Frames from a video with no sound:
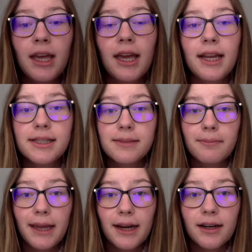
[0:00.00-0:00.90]
It is
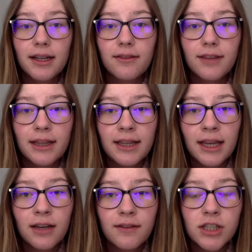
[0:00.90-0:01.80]
imperative that the
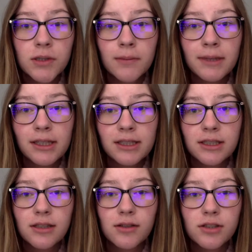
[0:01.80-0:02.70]
individual being
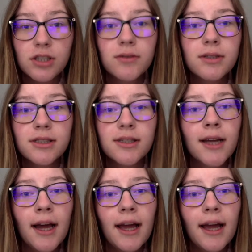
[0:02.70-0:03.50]
disclosed to does not